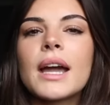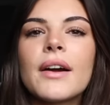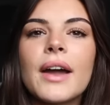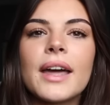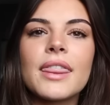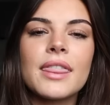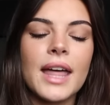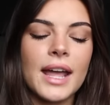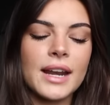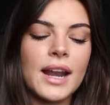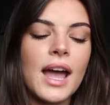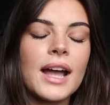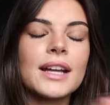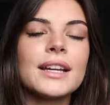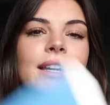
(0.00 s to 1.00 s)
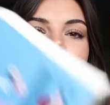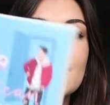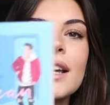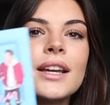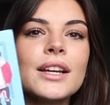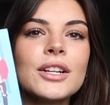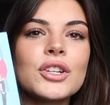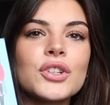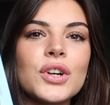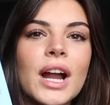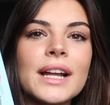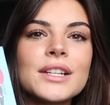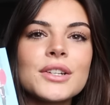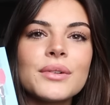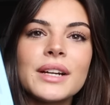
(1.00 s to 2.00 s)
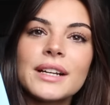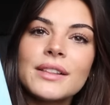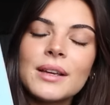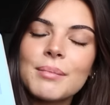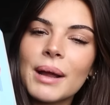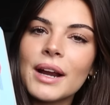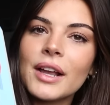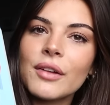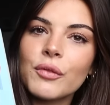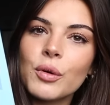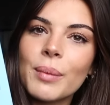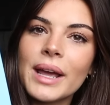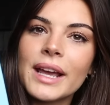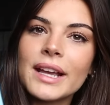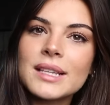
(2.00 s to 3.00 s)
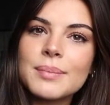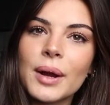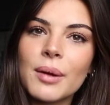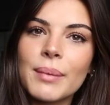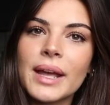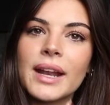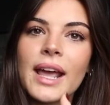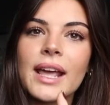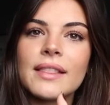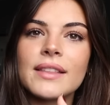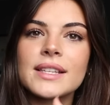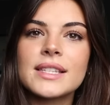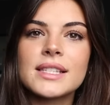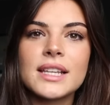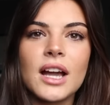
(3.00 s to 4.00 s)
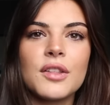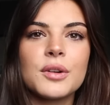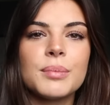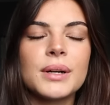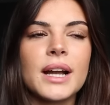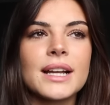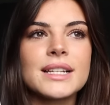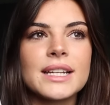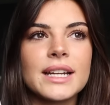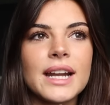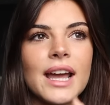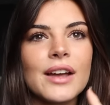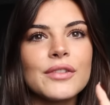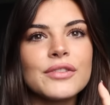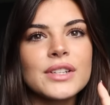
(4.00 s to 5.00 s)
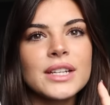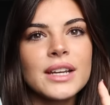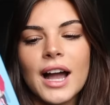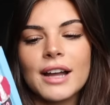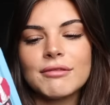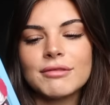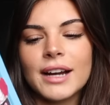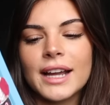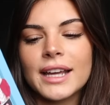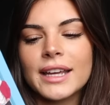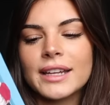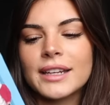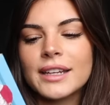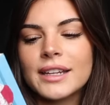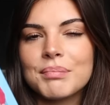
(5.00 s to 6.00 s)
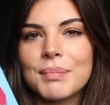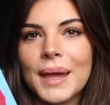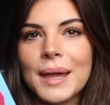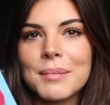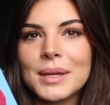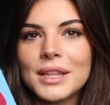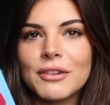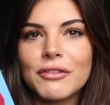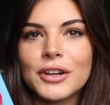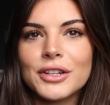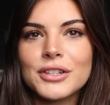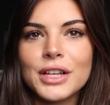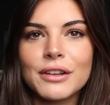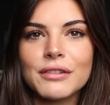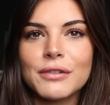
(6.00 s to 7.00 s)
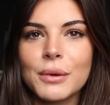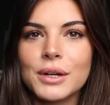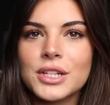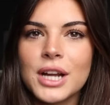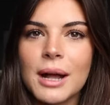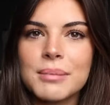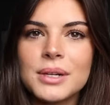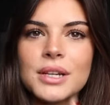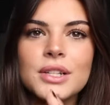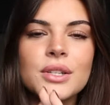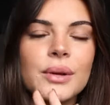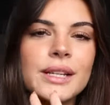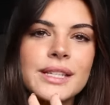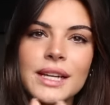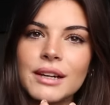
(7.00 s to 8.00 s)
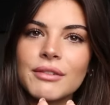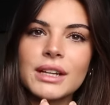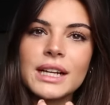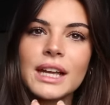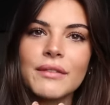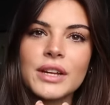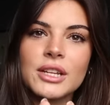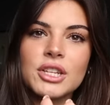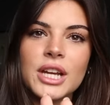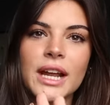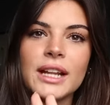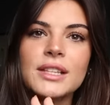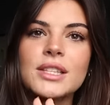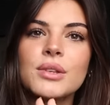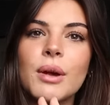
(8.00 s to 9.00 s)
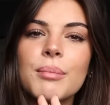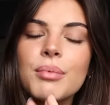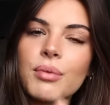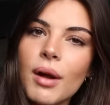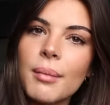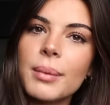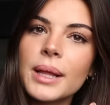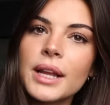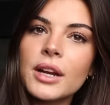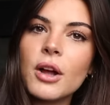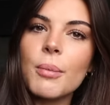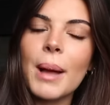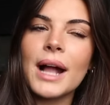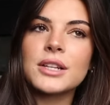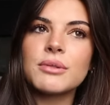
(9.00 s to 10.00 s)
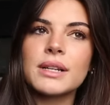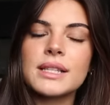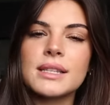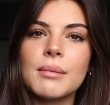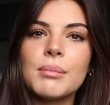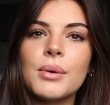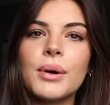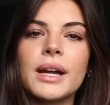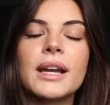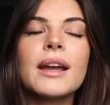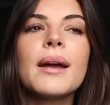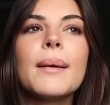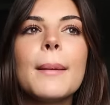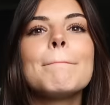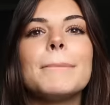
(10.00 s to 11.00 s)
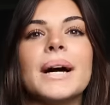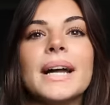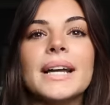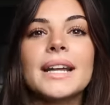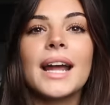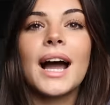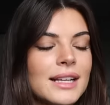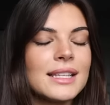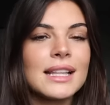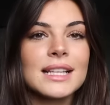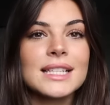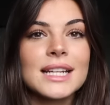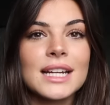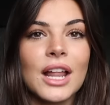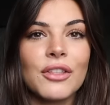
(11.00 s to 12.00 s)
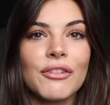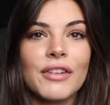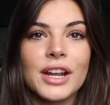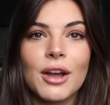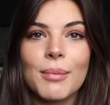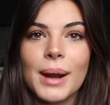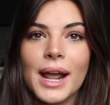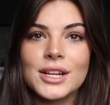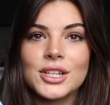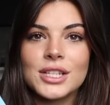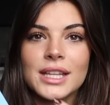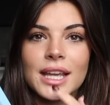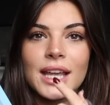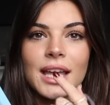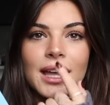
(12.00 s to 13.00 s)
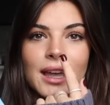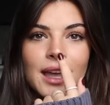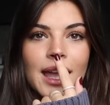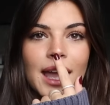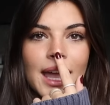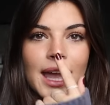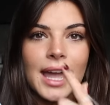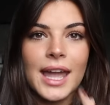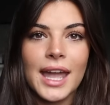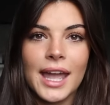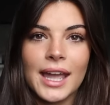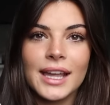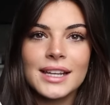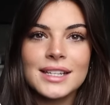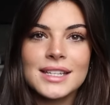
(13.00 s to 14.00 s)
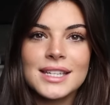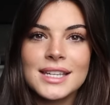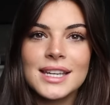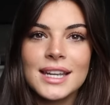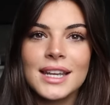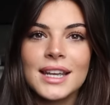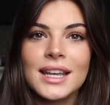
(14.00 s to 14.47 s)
Okay, then I tried to read The American Roommate Experiment, and this is the other book I DNF'd. I read maybe the first like 4 chapters, so I didn't really give it a chance, so I'm probably gonna go back to it at some point. But I said this in another video, but I just like hate